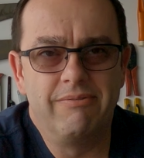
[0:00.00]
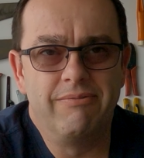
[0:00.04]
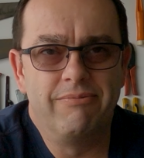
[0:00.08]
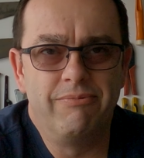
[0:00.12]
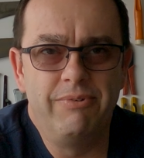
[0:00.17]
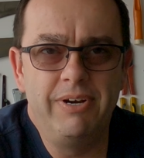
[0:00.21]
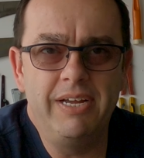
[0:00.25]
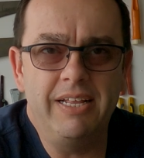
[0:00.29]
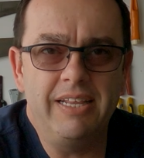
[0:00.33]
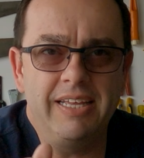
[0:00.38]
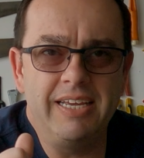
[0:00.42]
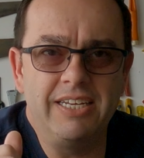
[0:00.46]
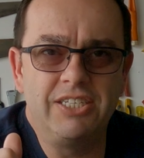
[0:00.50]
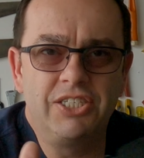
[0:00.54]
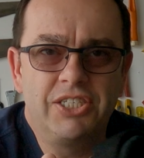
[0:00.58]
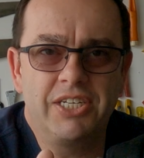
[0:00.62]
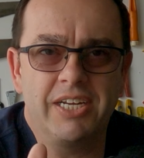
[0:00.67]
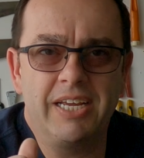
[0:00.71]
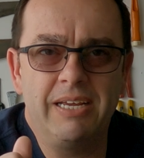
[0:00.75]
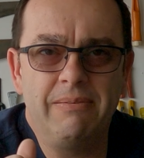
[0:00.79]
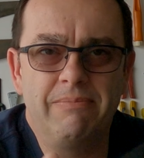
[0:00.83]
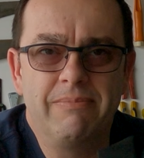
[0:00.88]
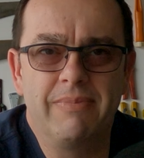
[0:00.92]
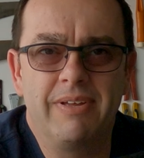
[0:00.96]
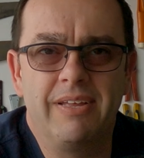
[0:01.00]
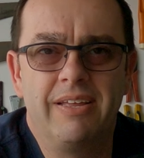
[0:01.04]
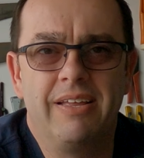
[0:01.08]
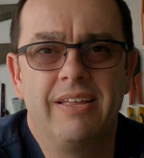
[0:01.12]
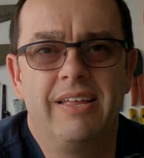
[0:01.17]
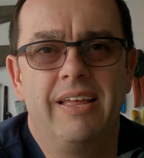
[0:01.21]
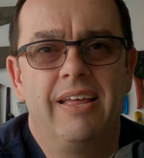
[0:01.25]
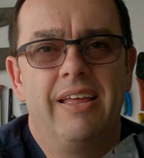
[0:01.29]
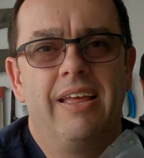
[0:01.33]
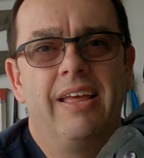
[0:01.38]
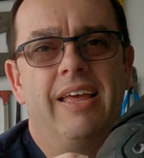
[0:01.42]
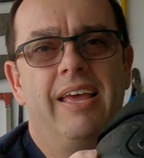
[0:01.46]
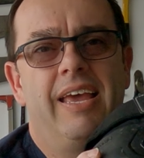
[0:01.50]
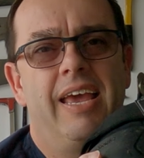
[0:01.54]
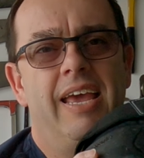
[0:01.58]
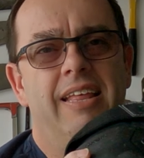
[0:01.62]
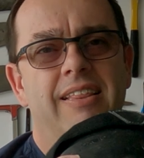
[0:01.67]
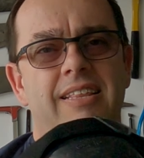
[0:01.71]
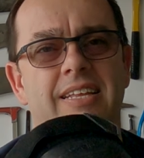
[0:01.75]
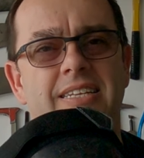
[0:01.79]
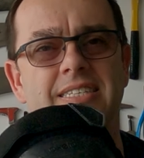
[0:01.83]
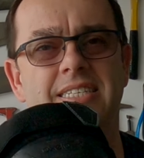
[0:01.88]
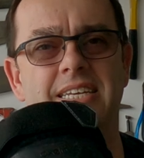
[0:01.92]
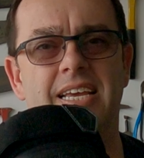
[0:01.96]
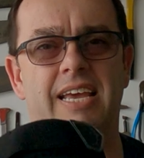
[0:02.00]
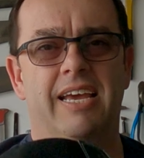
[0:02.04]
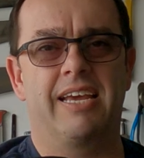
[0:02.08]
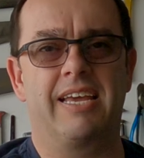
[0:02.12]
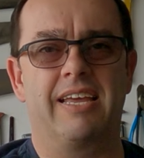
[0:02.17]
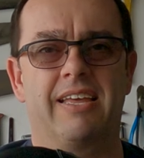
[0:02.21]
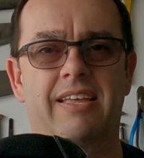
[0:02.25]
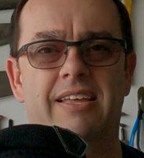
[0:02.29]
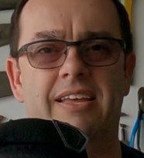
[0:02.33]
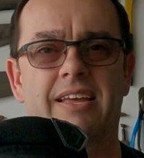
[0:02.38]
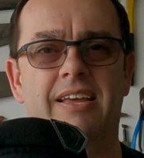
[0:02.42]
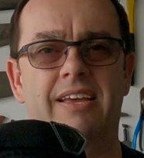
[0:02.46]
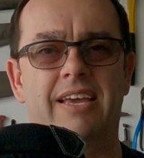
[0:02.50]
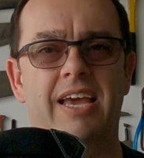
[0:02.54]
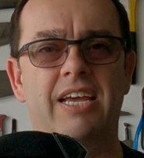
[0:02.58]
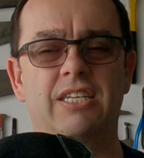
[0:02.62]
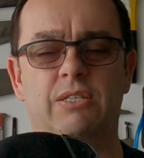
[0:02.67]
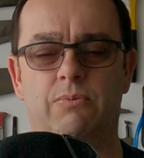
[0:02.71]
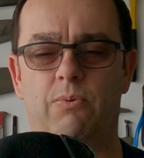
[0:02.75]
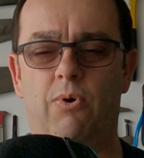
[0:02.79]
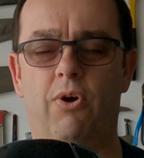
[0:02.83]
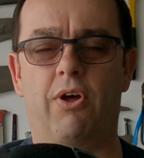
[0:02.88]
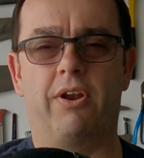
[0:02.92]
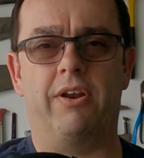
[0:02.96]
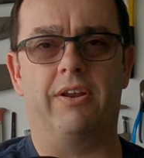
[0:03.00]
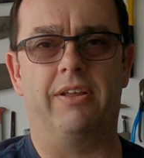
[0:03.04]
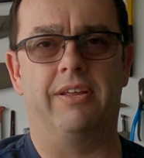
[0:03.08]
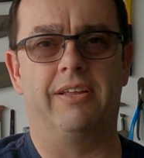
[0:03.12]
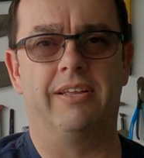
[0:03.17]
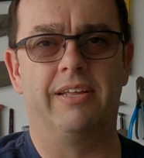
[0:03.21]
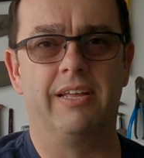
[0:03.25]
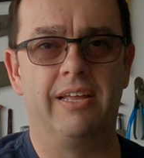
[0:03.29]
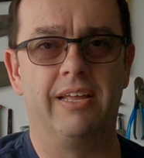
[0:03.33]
Really cheap, hitting the deck. Guess what?